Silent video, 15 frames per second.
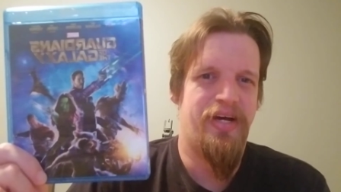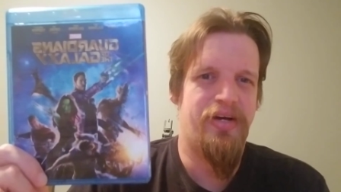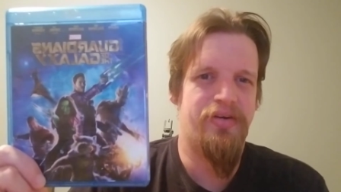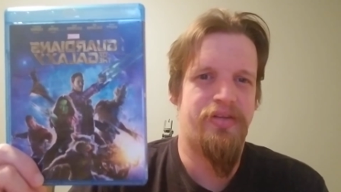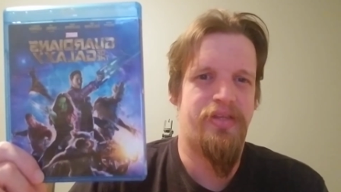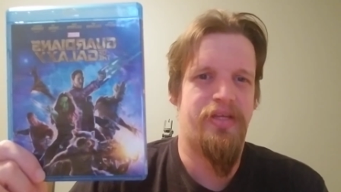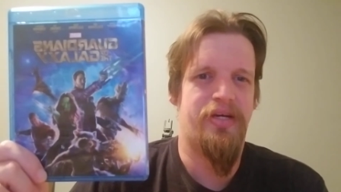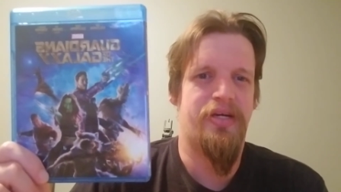
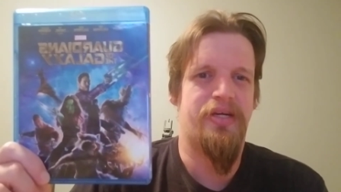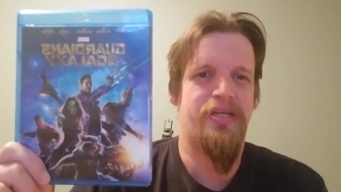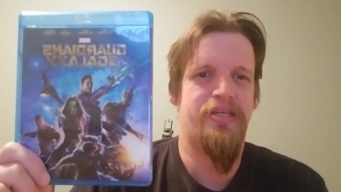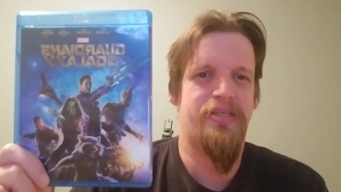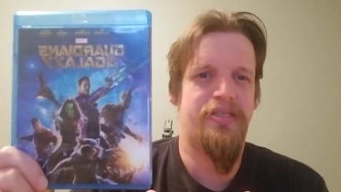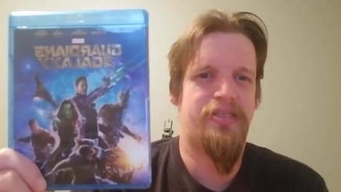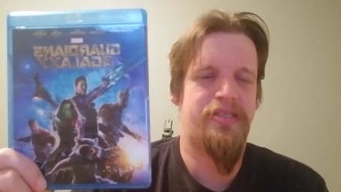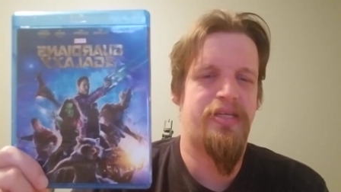out there.
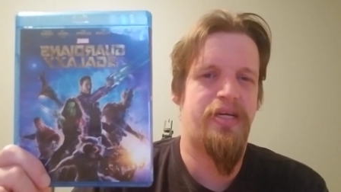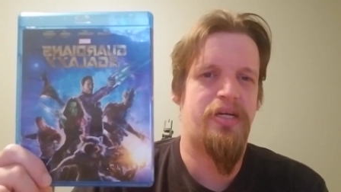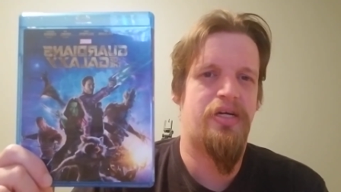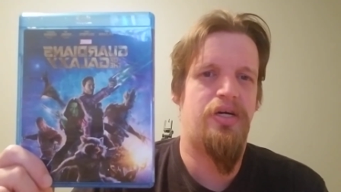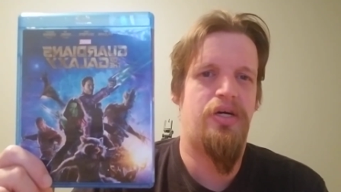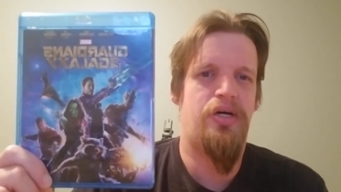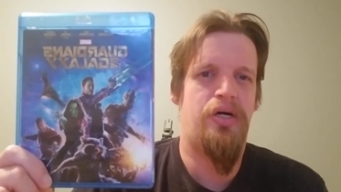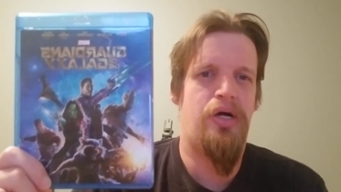It's like
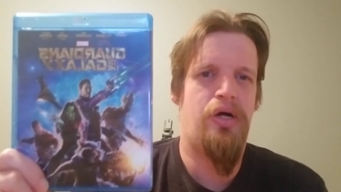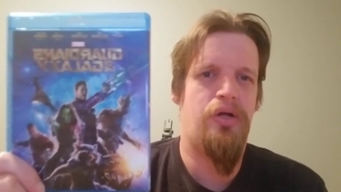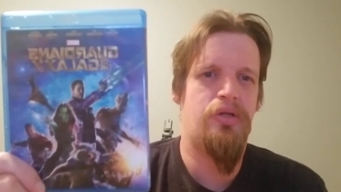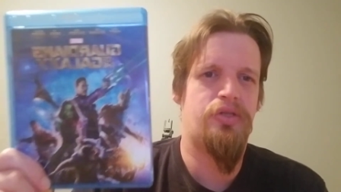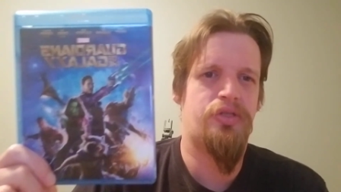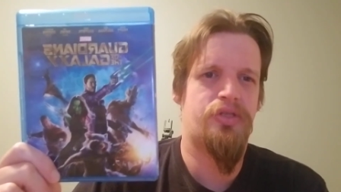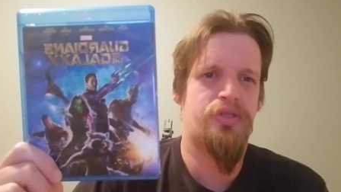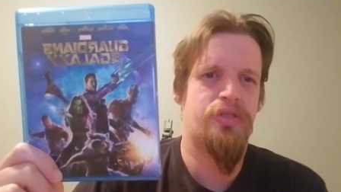
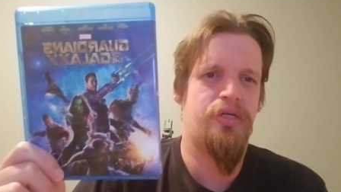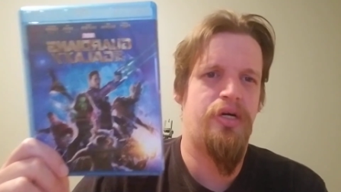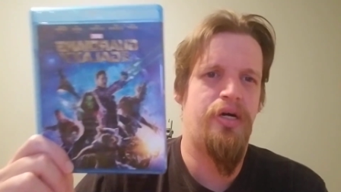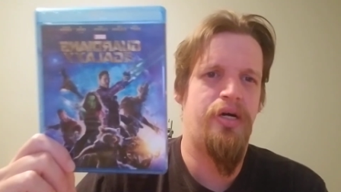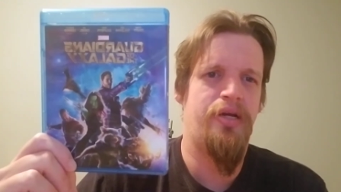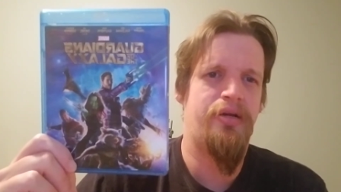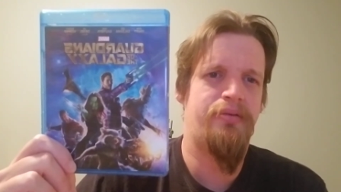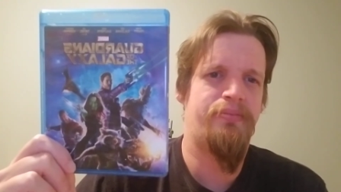
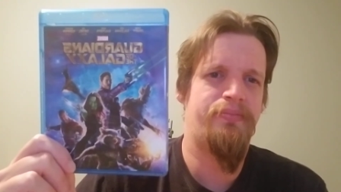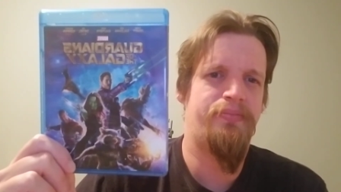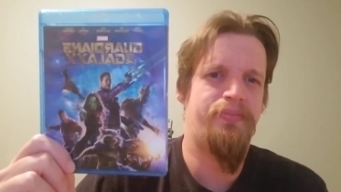Ultron.